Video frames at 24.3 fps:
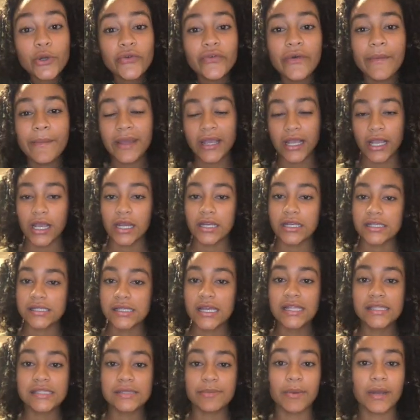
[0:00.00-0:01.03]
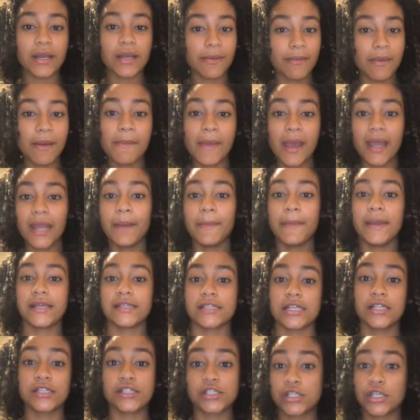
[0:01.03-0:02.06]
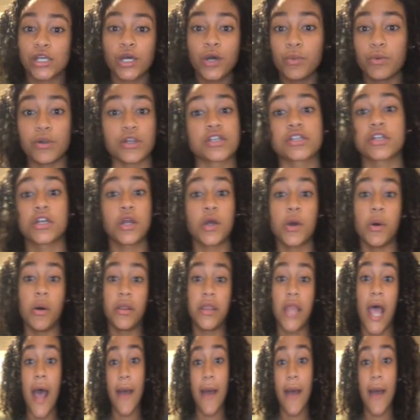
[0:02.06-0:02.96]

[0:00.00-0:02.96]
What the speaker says: know if I'm making any sense, but in my mind it makes sense, so we're just gonna go